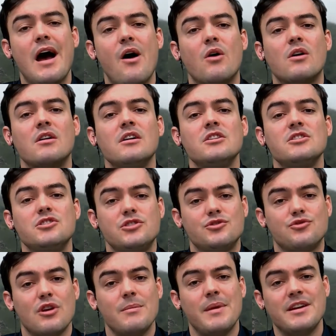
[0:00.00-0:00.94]
our
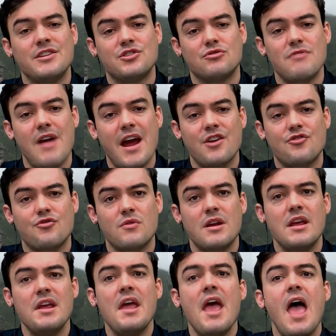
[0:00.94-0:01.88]
streaming
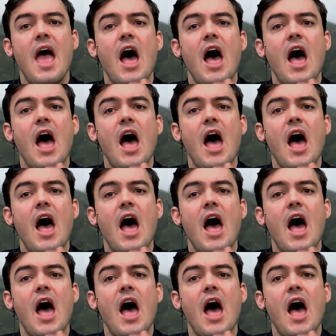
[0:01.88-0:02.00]
directory,